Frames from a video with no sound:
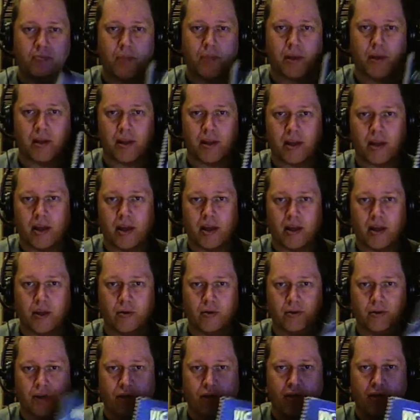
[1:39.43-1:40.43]
but it
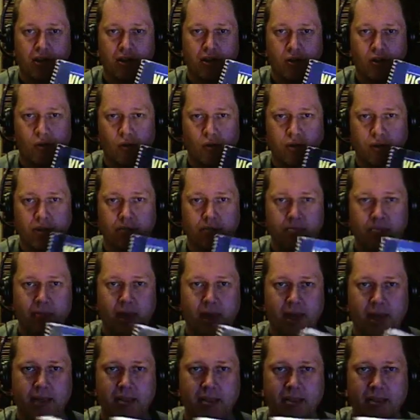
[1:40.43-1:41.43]
includes a crash course in
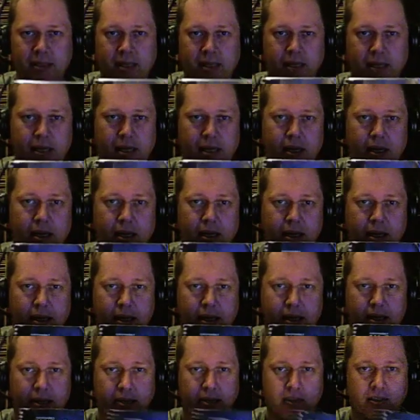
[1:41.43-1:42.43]

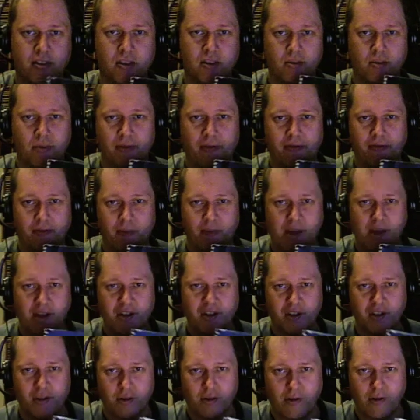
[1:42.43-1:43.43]
BASIC, some
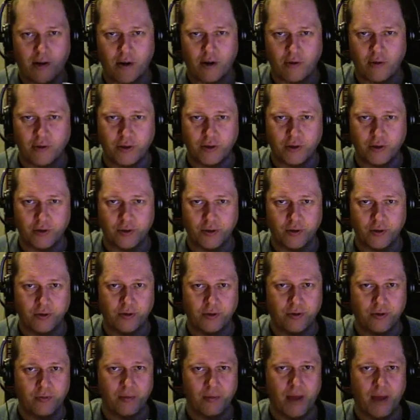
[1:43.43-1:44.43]
information on how
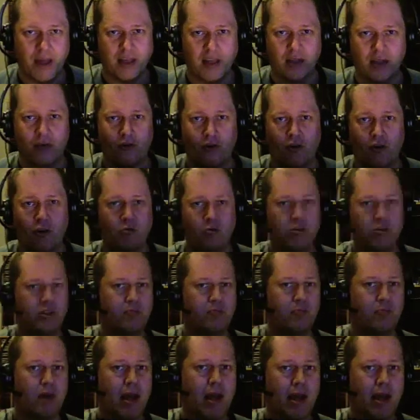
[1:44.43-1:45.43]
to make your own
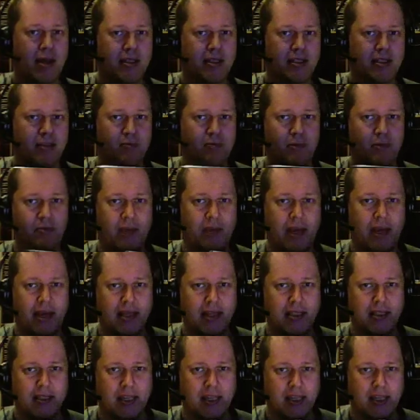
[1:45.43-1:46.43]
sprites with
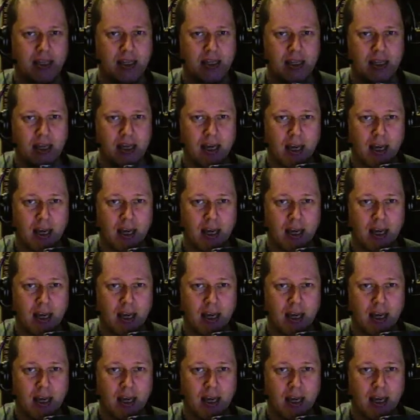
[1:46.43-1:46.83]
BASIC,